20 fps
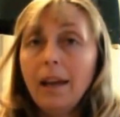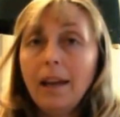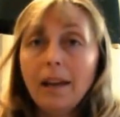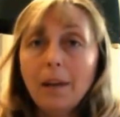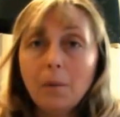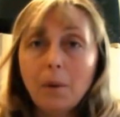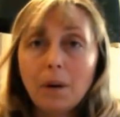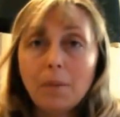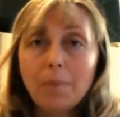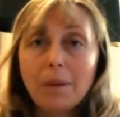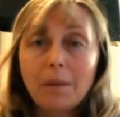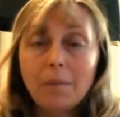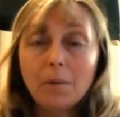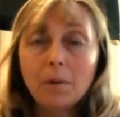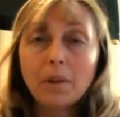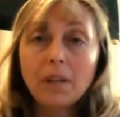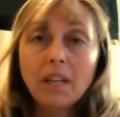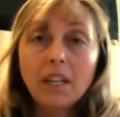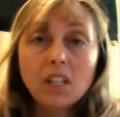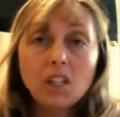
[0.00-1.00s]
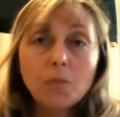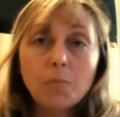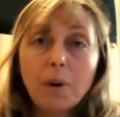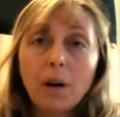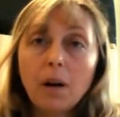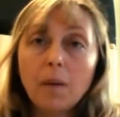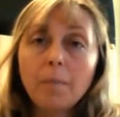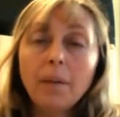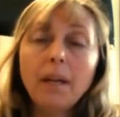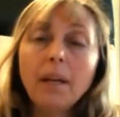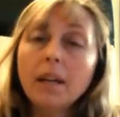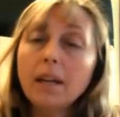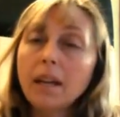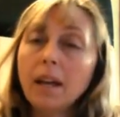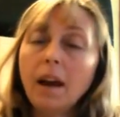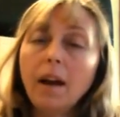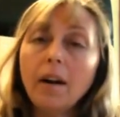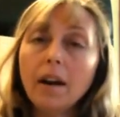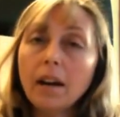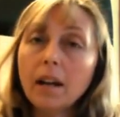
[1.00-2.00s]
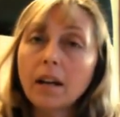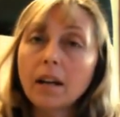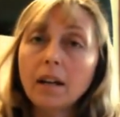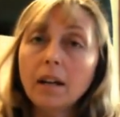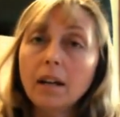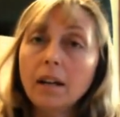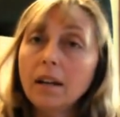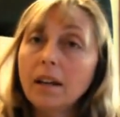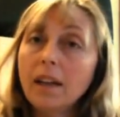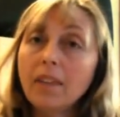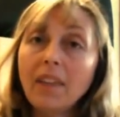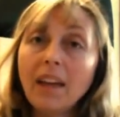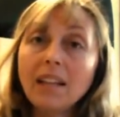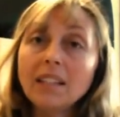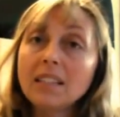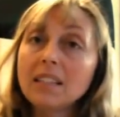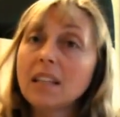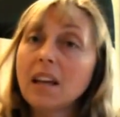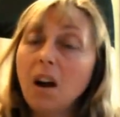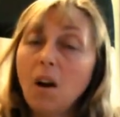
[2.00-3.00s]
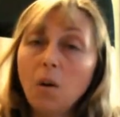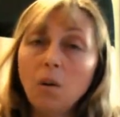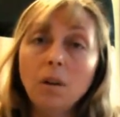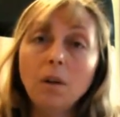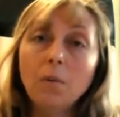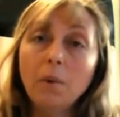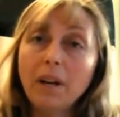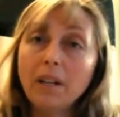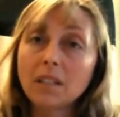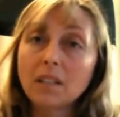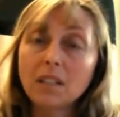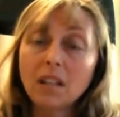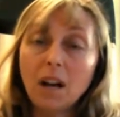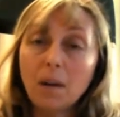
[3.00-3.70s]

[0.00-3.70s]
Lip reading: Anyway, people, get your permit, carry a gun. That's the only way to